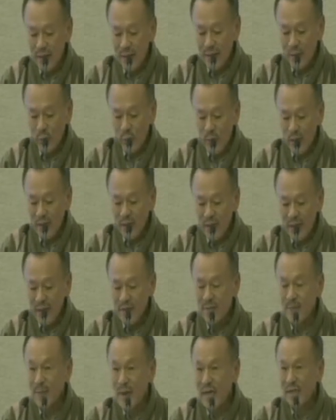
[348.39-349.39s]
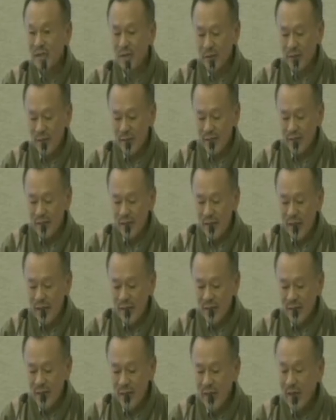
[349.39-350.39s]
that what is measured is
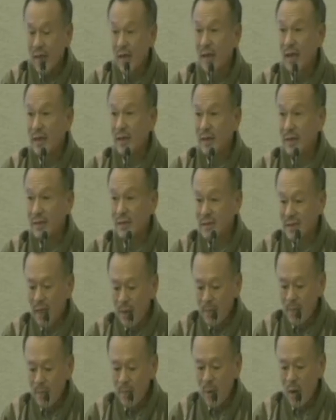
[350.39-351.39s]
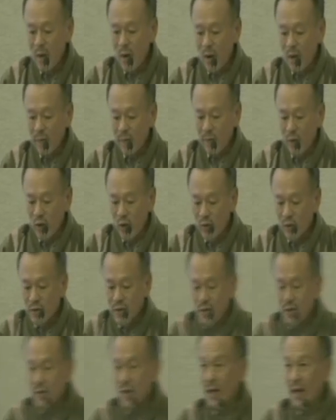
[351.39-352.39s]
largely the sum of
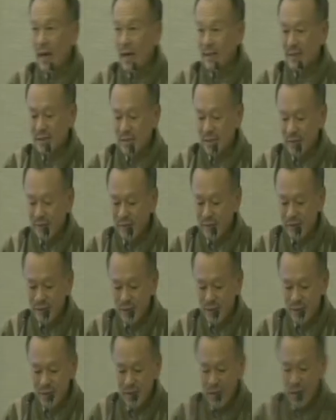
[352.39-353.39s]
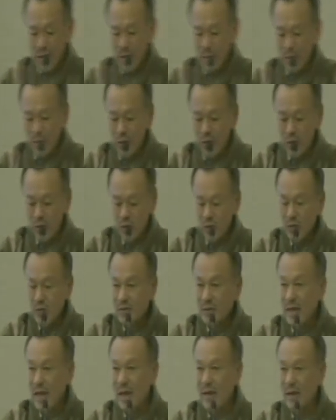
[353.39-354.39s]
goods and services
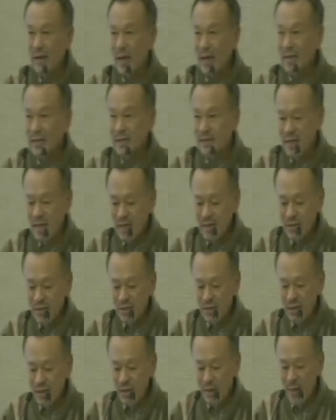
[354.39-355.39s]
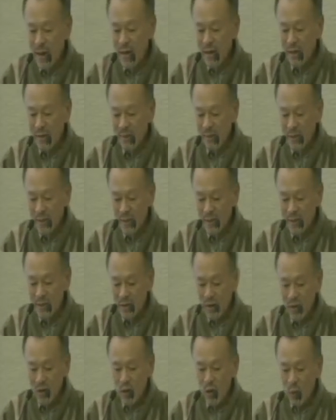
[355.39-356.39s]
produced and exchanged in the marketplace,